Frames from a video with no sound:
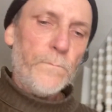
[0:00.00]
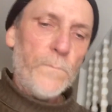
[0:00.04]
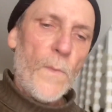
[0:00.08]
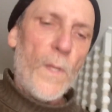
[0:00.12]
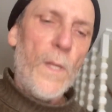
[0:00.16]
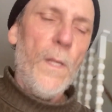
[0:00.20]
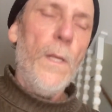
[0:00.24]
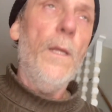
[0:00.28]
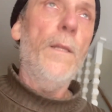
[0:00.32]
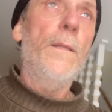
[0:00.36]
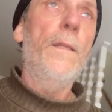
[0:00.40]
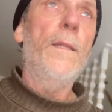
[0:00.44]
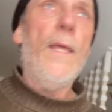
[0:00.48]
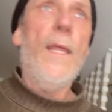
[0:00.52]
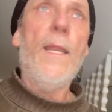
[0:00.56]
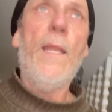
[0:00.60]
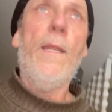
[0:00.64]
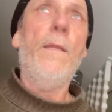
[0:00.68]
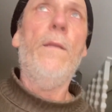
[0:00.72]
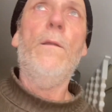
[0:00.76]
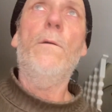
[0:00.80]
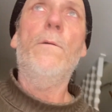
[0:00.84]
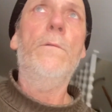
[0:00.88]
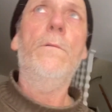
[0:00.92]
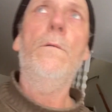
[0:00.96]
And that
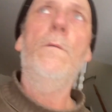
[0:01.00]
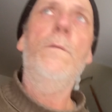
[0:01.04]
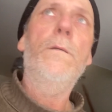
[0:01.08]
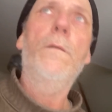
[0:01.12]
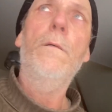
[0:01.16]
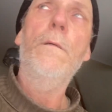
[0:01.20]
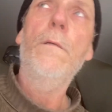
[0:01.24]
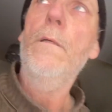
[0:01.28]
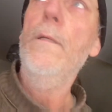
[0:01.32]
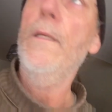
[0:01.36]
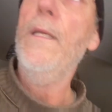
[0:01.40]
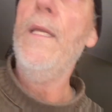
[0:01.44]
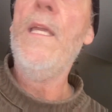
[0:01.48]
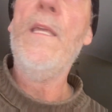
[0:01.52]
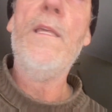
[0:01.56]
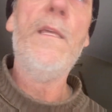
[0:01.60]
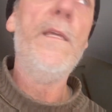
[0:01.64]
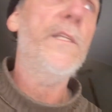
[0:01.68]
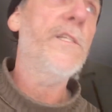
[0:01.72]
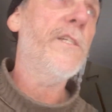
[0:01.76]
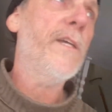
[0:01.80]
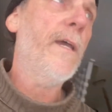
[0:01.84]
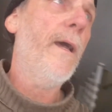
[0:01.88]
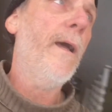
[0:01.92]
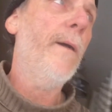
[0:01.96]
ain't no easy
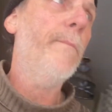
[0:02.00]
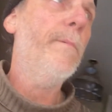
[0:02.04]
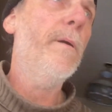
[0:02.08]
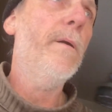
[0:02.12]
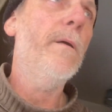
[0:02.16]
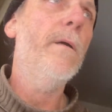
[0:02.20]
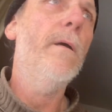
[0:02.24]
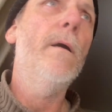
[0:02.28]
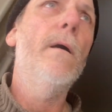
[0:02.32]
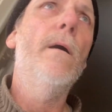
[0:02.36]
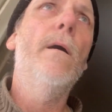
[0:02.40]
job.